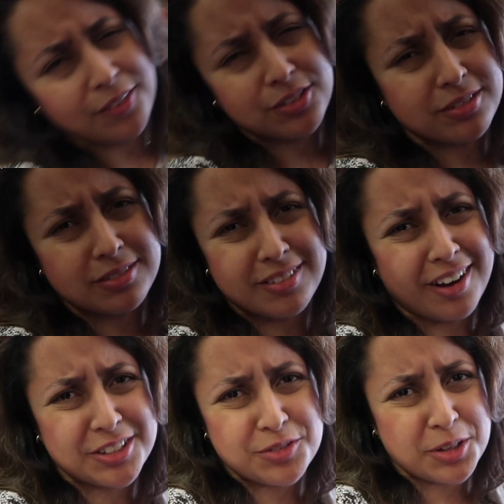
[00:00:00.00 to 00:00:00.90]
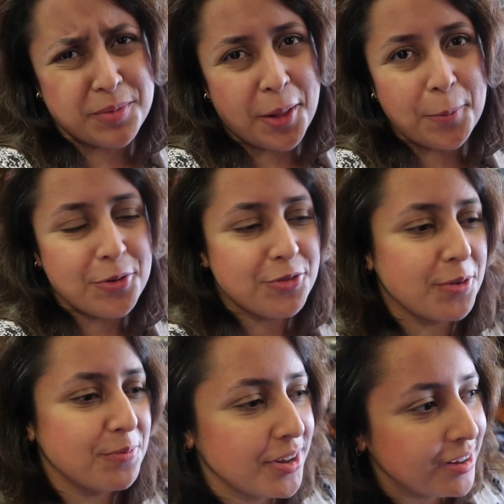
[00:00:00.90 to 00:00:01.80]
have to ask for some help
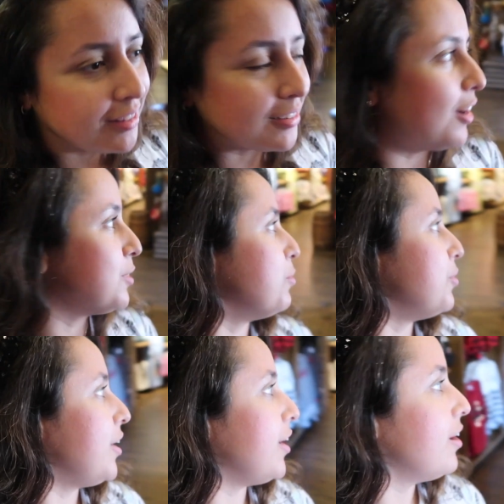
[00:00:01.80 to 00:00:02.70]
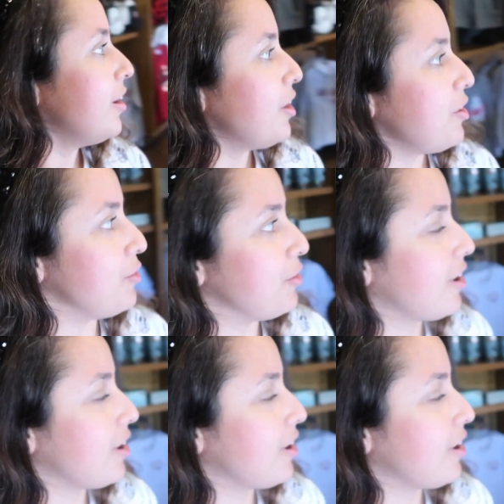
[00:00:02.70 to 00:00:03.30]
from the cast member here who